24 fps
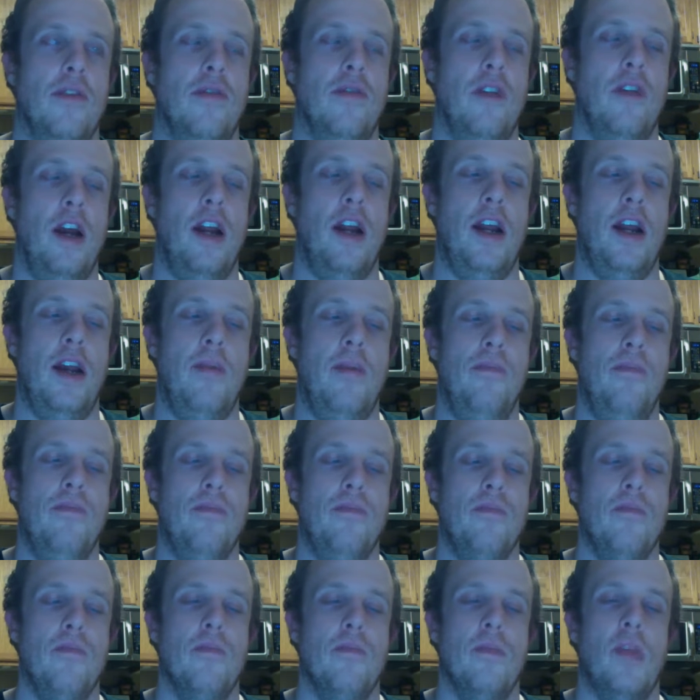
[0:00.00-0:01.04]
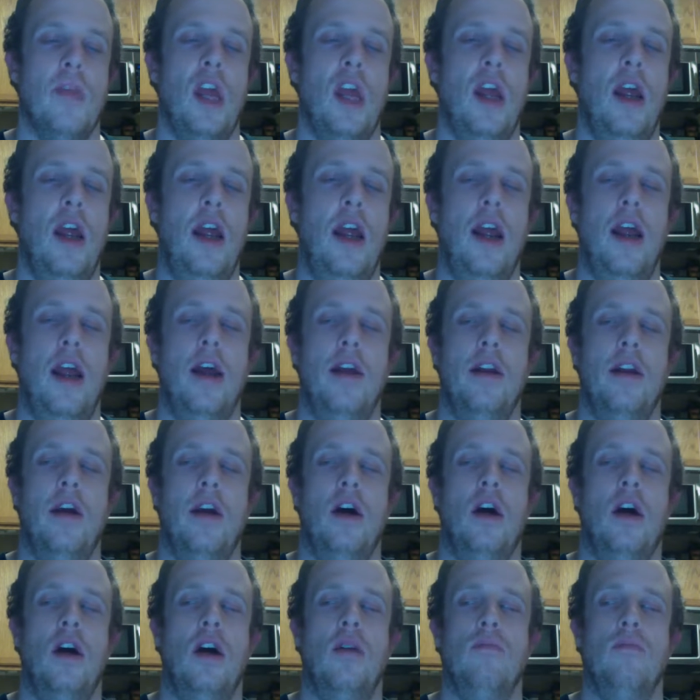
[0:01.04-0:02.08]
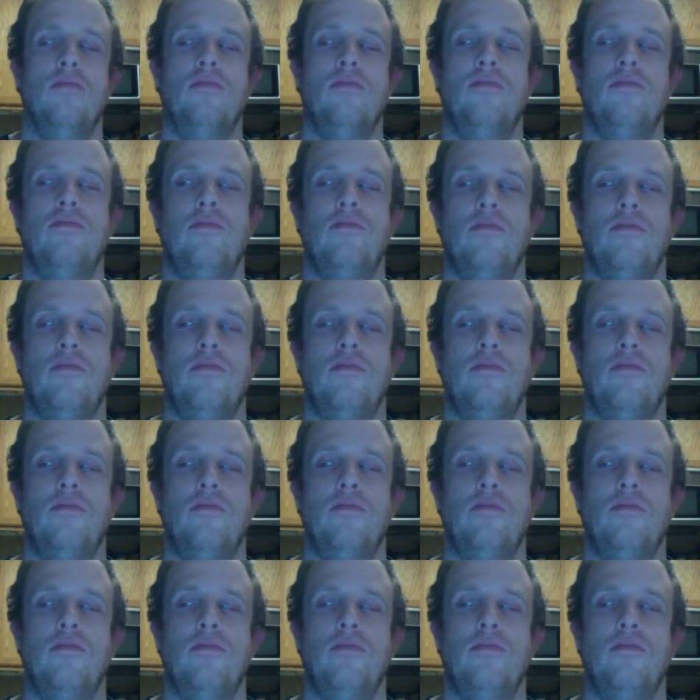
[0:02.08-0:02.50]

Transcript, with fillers: Friday. And um,